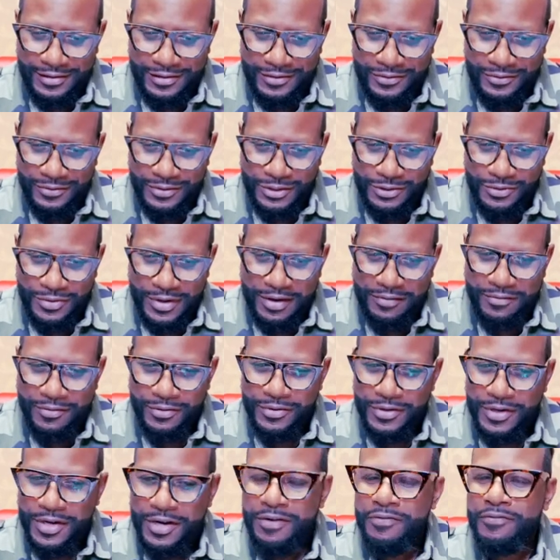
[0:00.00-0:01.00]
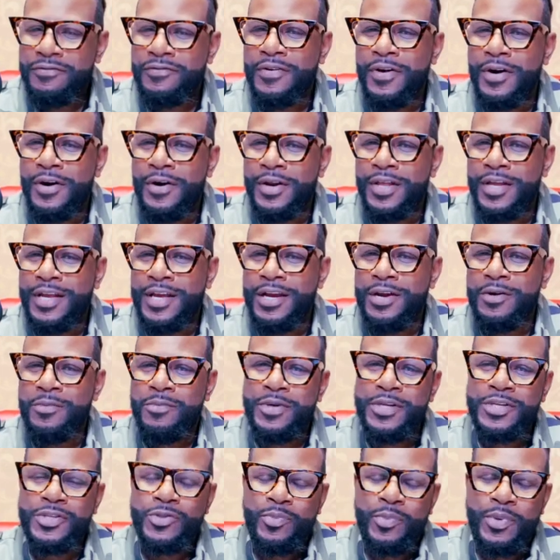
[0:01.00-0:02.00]
would travel near and far to hear
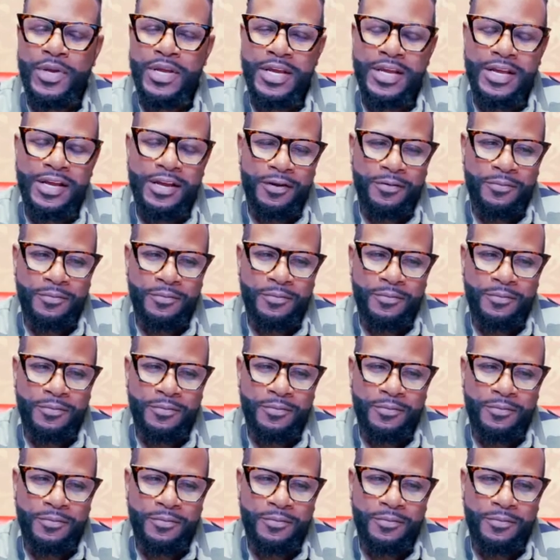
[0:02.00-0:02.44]
me speak,